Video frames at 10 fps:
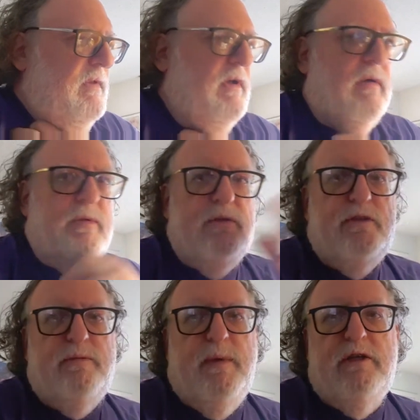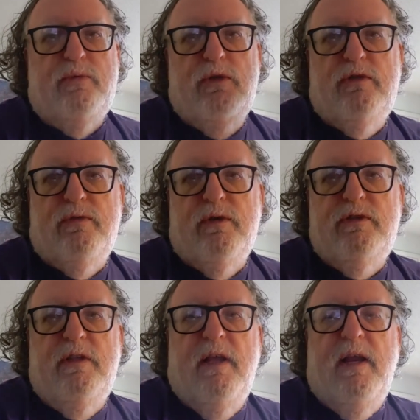upload to Smashwords first,
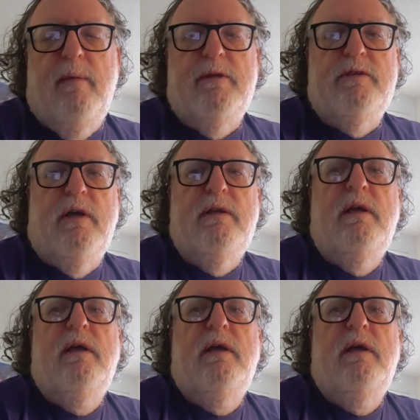and then Amazon.